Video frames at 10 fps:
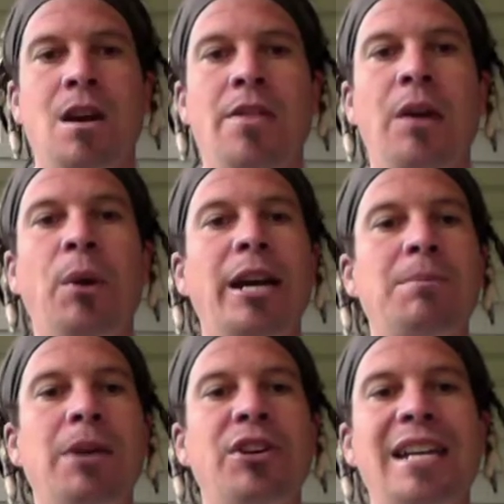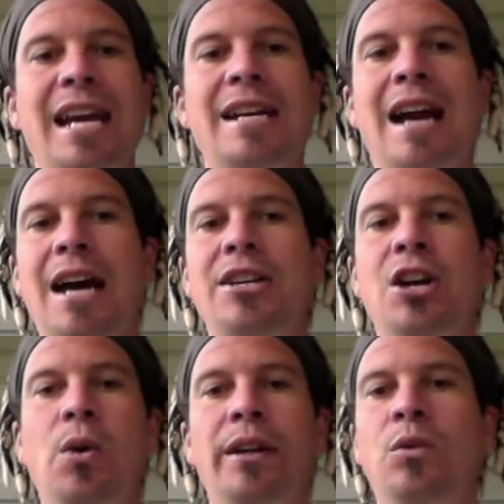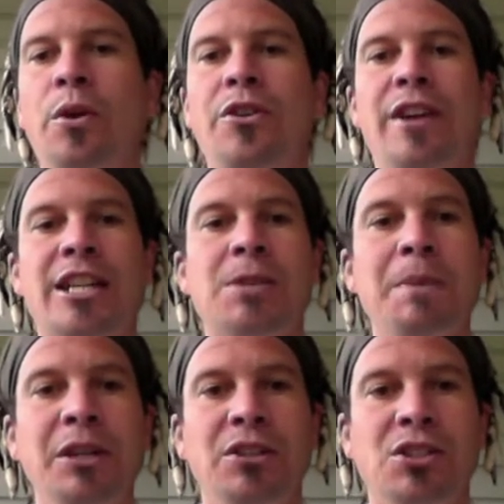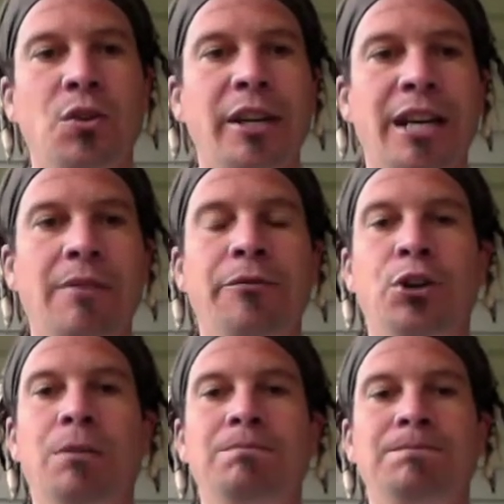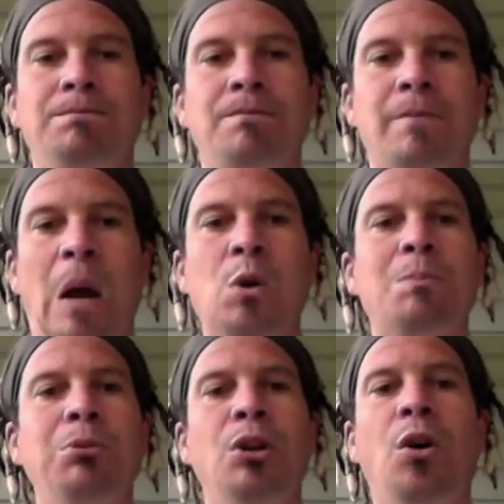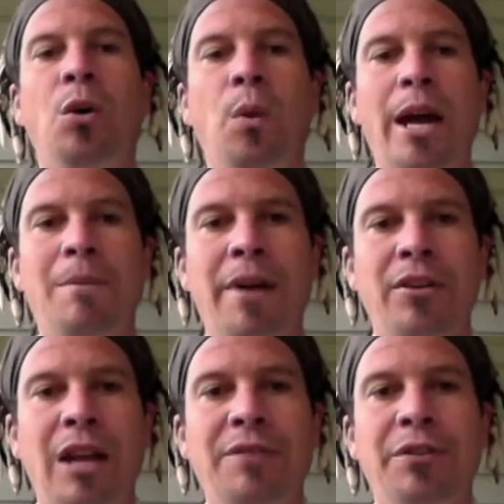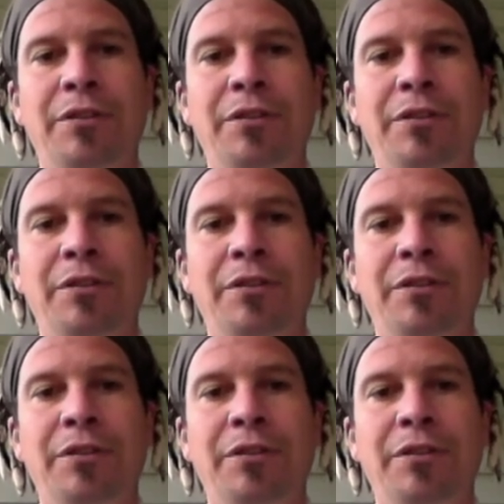They wake up every day not knowing where their next meal is going to come from. I was blown away by their life of